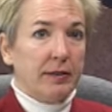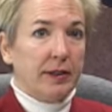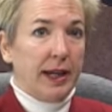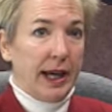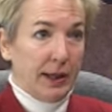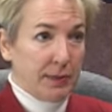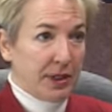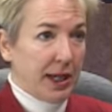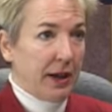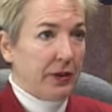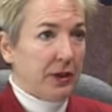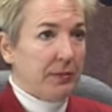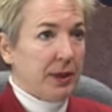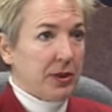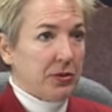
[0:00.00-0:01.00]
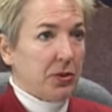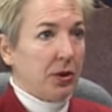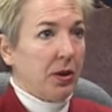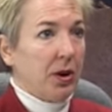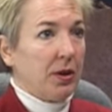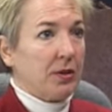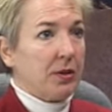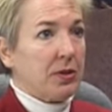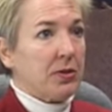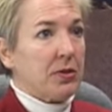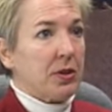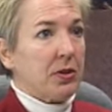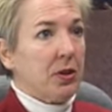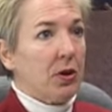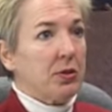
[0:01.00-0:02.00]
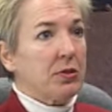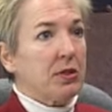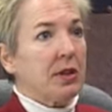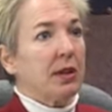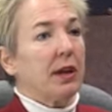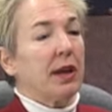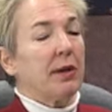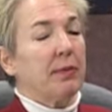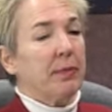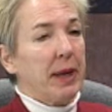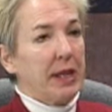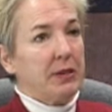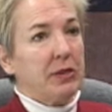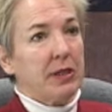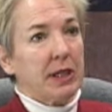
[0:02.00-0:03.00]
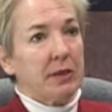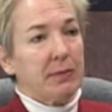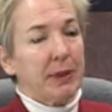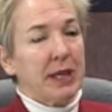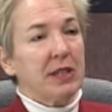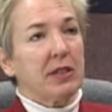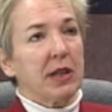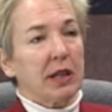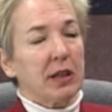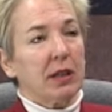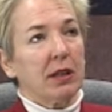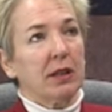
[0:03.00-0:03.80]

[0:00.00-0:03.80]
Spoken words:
Adams County Master Gardeners are hosting a basic